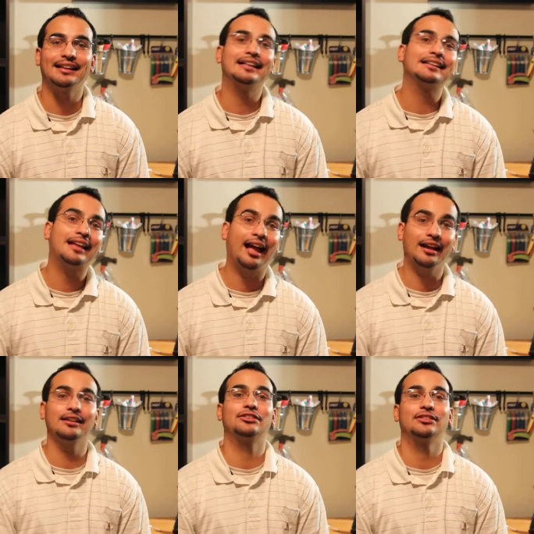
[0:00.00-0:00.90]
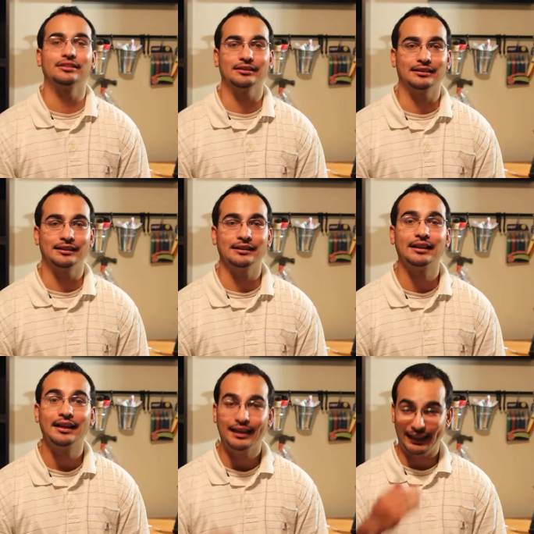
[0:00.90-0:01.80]
intelligently
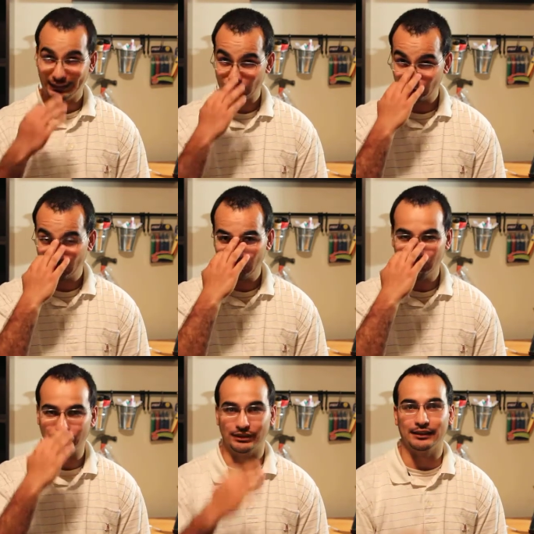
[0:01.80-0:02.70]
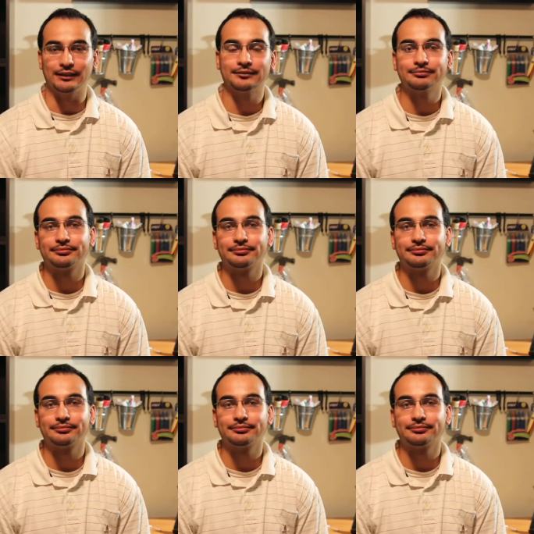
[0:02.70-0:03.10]
and choosing